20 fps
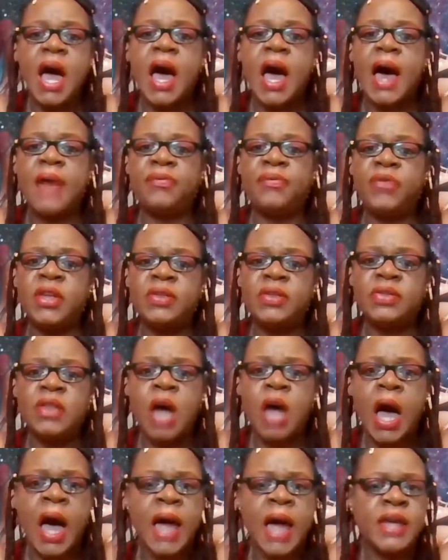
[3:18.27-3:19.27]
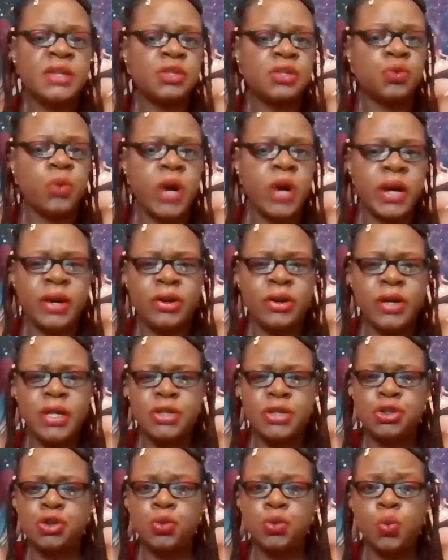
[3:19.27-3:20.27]
I think the highest record
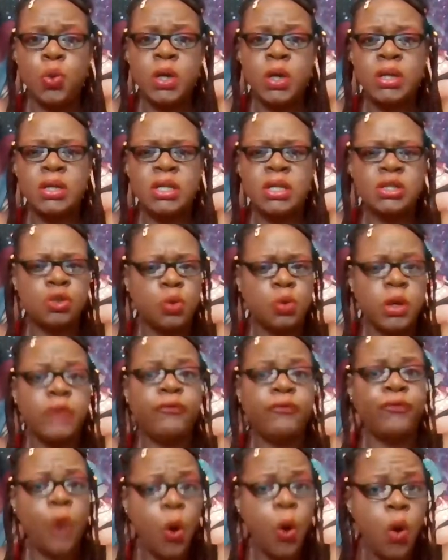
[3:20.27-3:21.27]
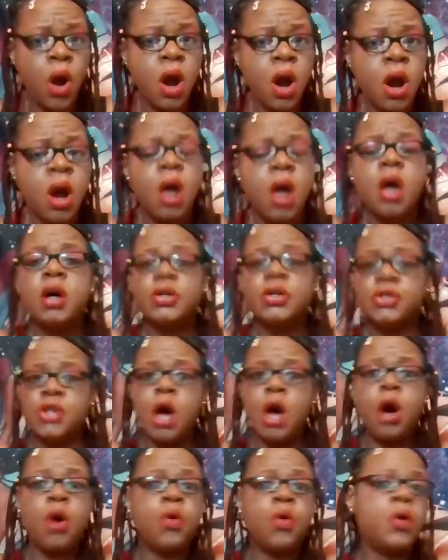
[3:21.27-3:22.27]
is 24.
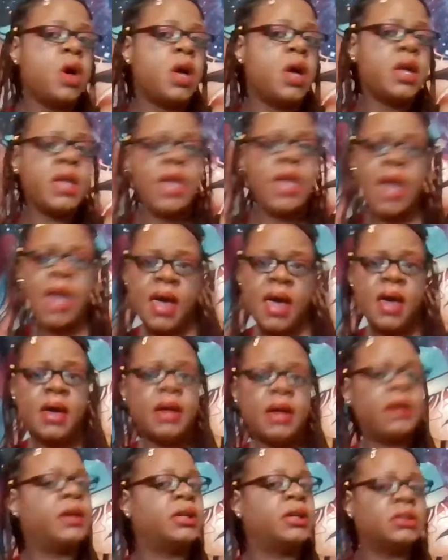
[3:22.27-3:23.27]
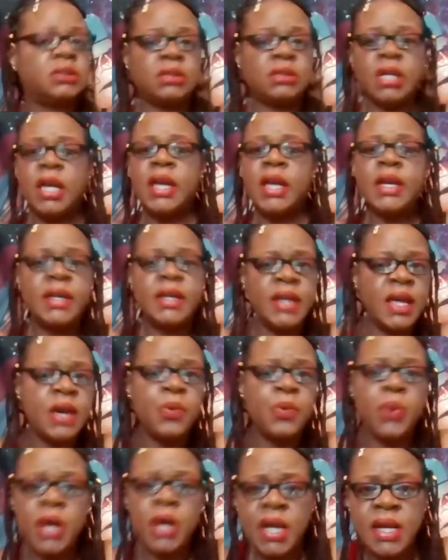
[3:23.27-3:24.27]
So yeah, he
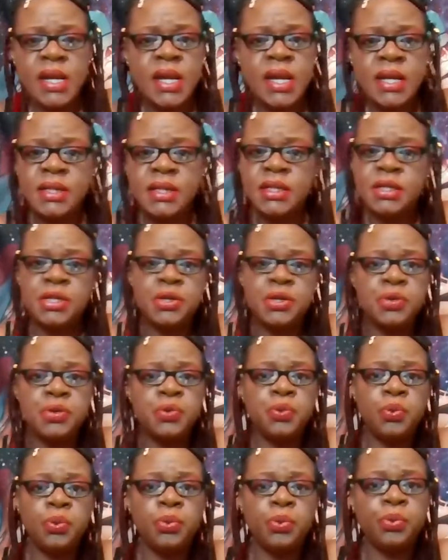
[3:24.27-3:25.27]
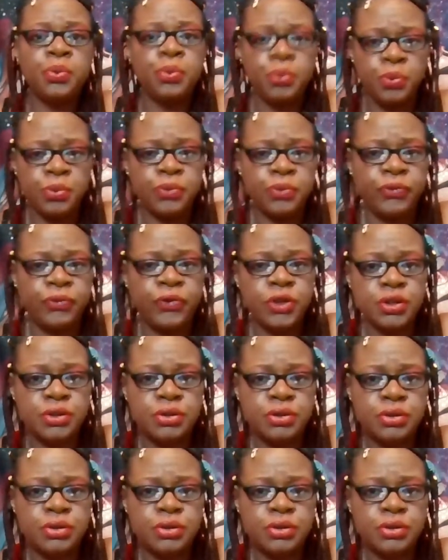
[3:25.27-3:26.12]
did what he needed to do for